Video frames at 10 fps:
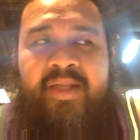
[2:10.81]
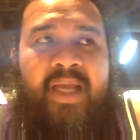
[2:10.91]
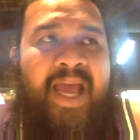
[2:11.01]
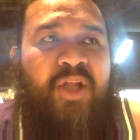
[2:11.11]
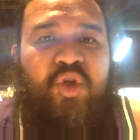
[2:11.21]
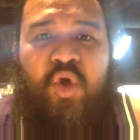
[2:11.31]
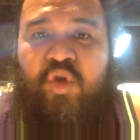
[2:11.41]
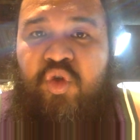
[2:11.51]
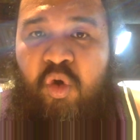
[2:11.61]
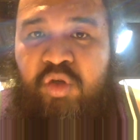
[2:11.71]
They had to go
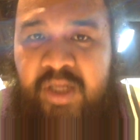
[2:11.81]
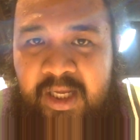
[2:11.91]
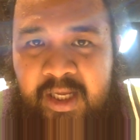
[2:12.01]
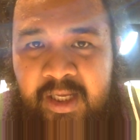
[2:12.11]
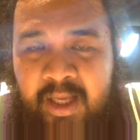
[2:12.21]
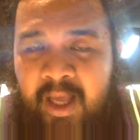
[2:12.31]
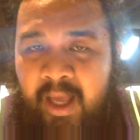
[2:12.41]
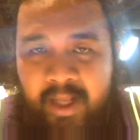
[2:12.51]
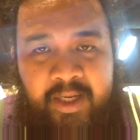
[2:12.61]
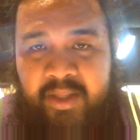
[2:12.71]
to OT.
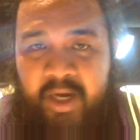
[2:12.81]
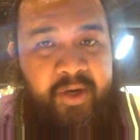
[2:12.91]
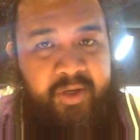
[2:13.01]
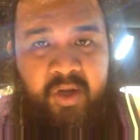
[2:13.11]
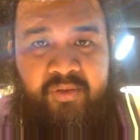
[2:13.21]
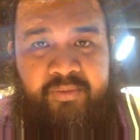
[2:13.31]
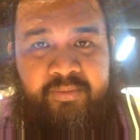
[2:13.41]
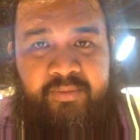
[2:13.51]
And then there you go.